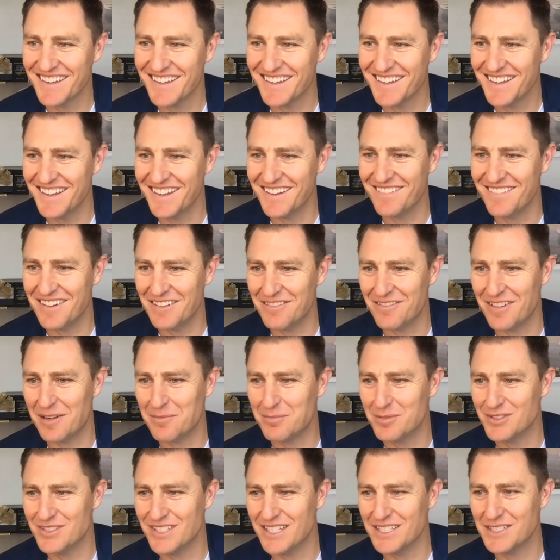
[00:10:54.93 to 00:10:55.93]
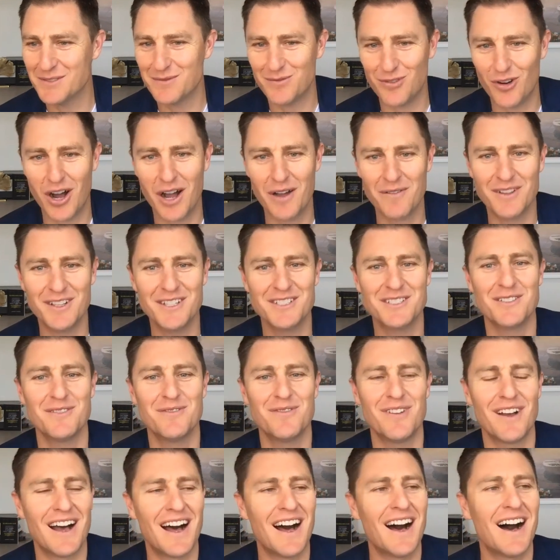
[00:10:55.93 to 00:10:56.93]
It represents 5 years
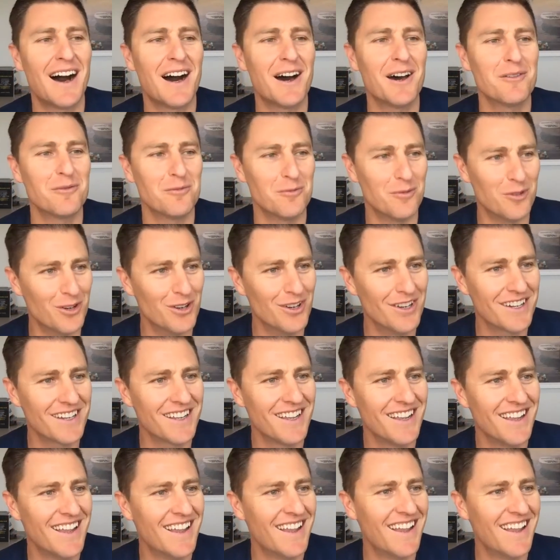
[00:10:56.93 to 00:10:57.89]
of hard work,